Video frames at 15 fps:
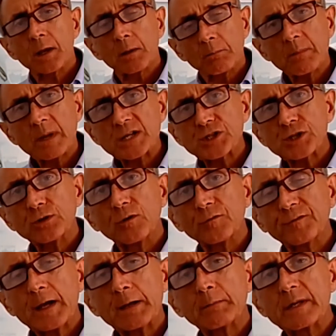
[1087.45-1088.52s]
Measure your
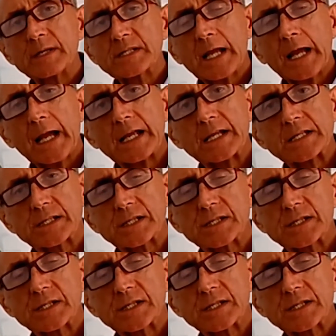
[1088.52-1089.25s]
family's hands and